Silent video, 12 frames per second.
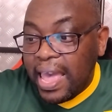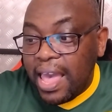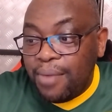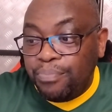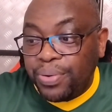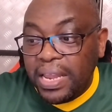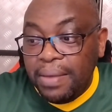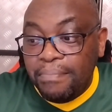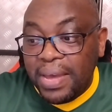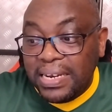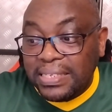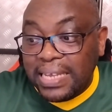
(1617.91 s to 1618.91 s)
and
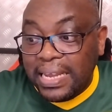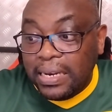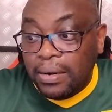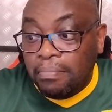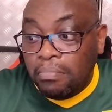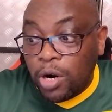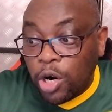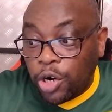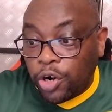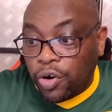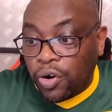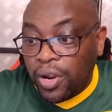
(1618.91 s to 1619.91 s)
premeditated
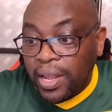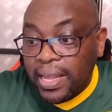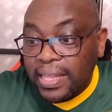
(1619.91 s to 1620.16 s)
murder.